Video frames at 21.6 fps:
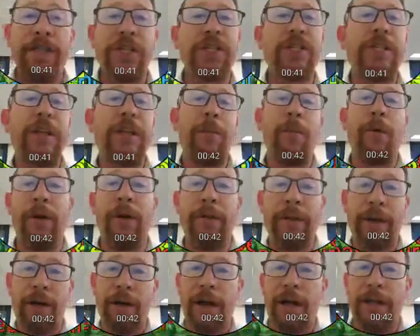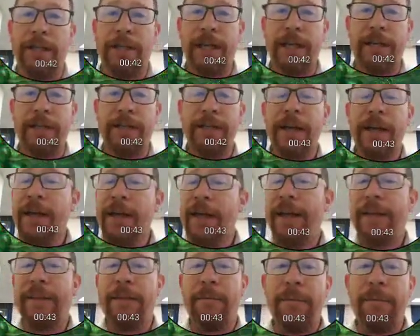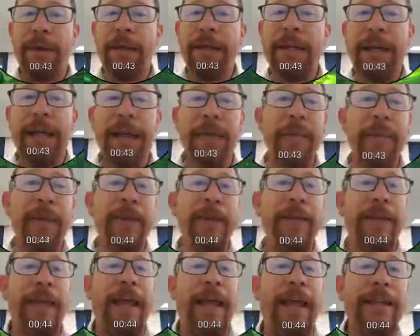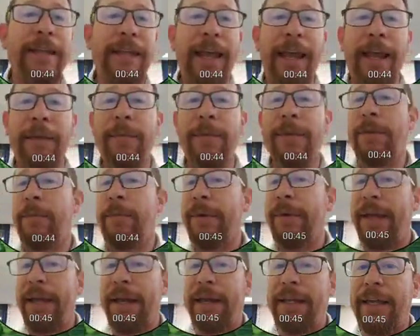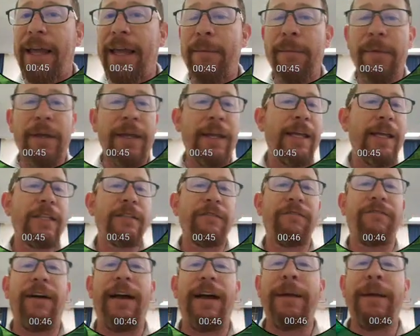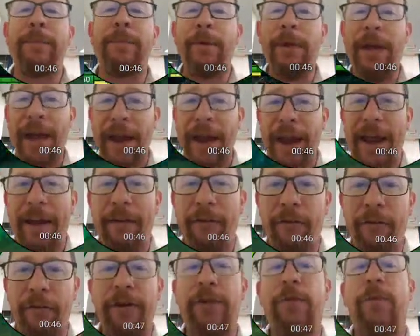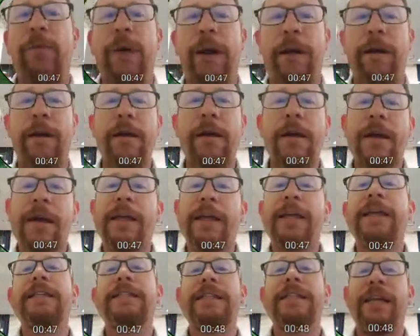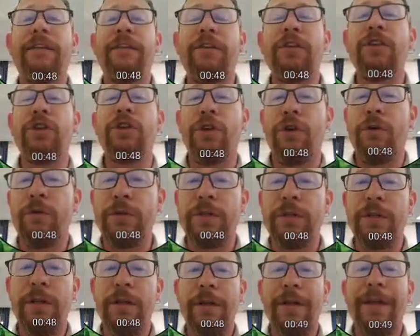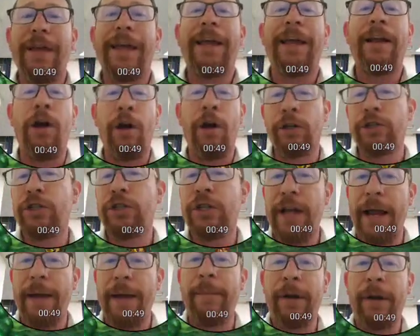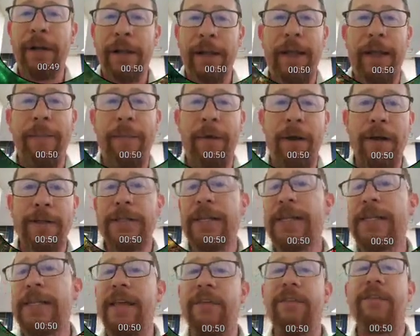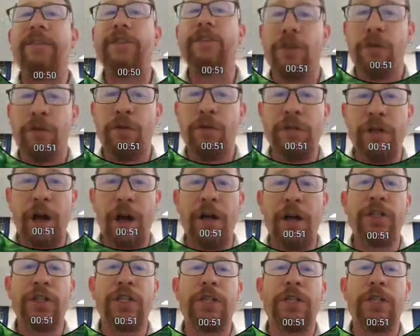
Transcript: somewhere in their content. In the mid game, in the end game, at the beginning game, he's viable everywhere. He's even used in Ultra Nightmare Clan Boss. He's even used on